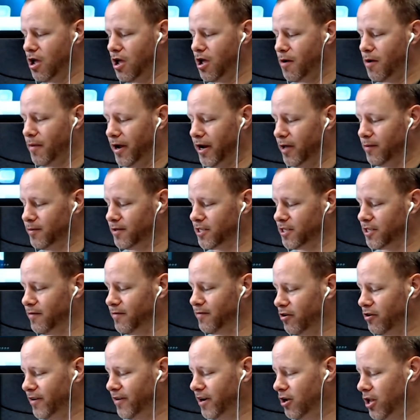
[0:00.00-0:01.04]
My name is Kevin
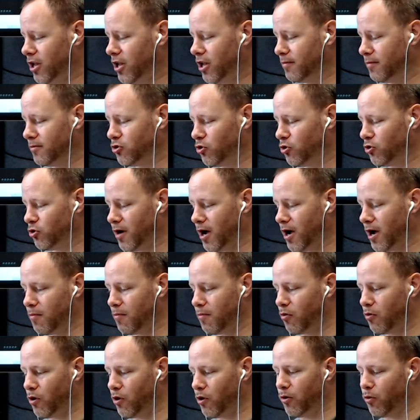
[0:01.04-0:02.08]
Harvell. I'm joined by
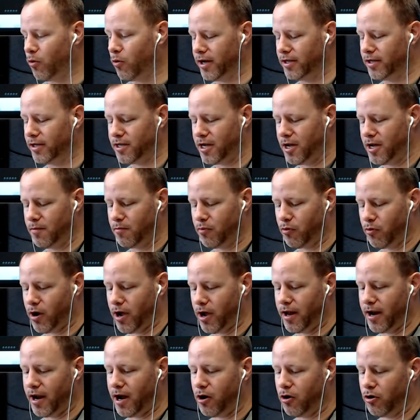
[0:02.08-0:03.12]
Brad Whiteside.
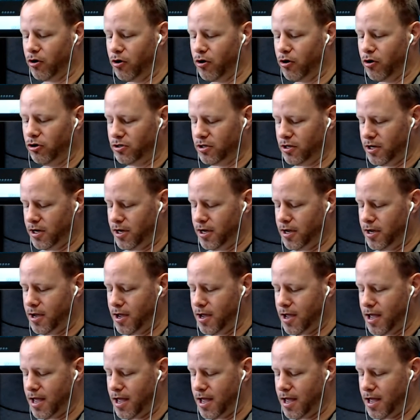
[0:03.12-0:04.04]
Brad, how are you today?